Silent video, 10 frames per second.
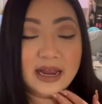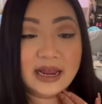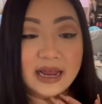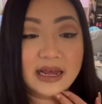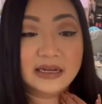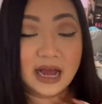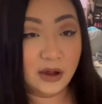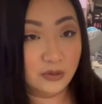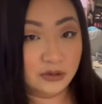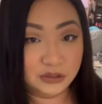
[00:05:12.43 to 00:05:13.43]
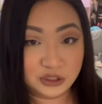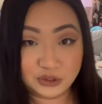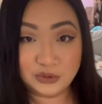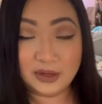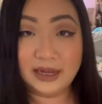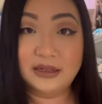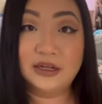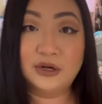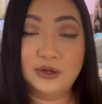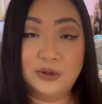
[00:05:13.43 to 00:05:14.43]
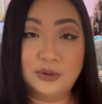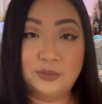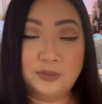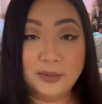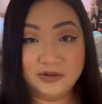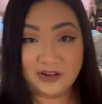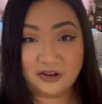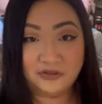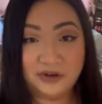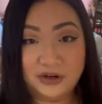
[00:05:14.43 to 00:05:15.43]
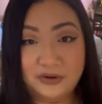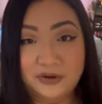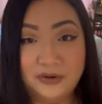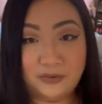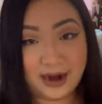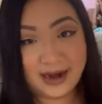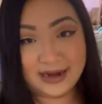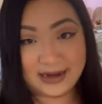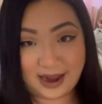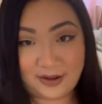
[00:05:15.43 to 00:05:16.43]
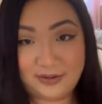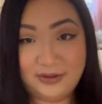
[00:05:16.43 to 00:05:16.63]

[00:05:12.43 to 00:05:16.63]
And I will do a little puppy vlog for you right now.